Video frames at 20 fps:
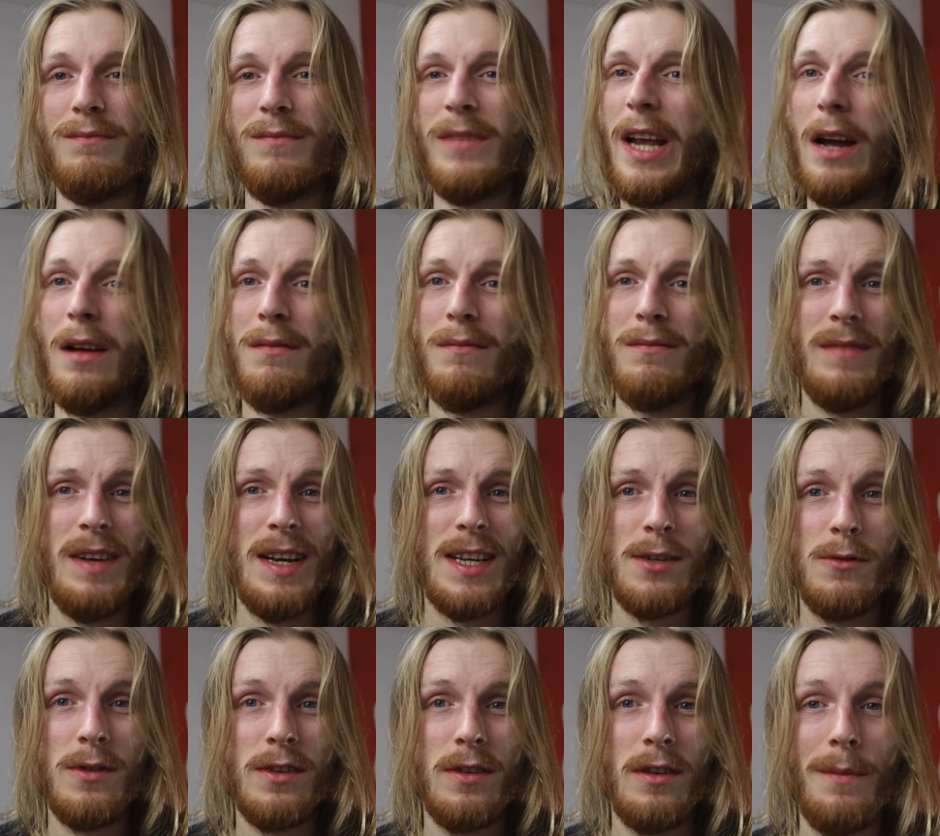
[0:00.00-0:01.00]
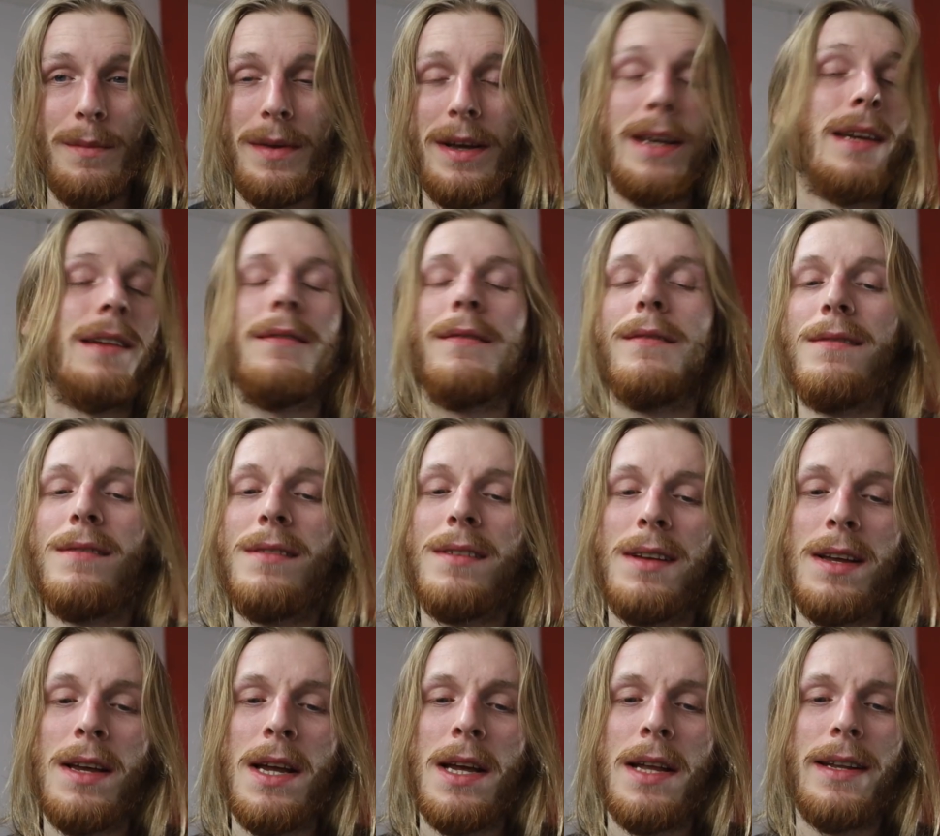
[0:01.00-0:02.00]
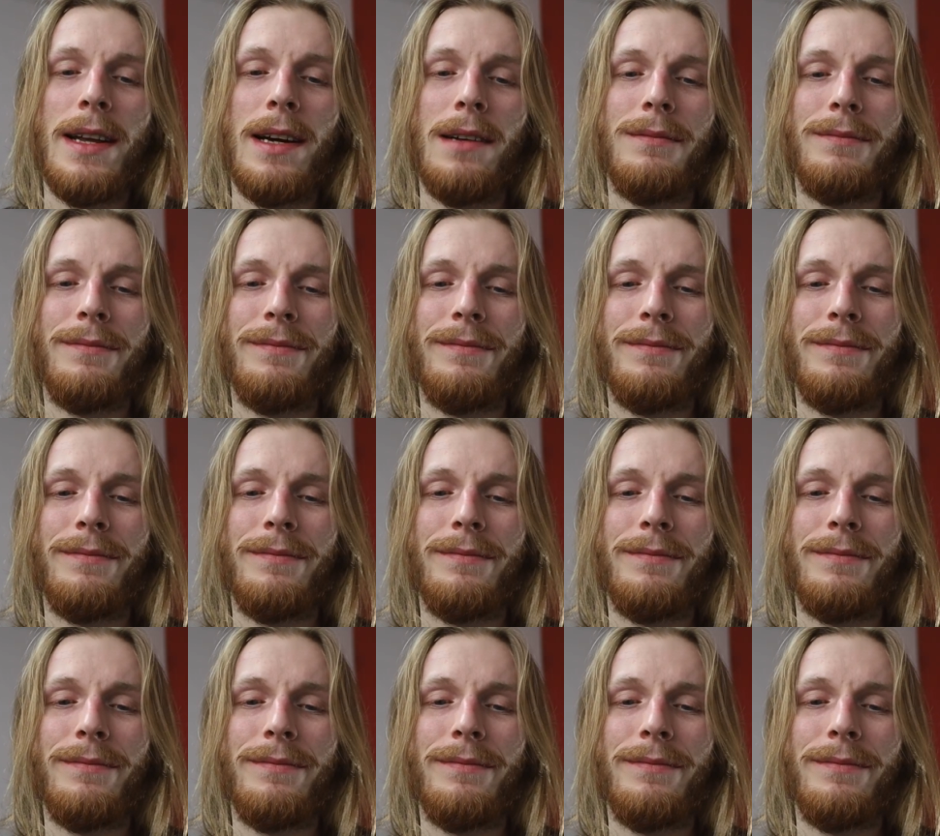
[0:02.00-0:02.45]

You know, that's what it's going to be. Now,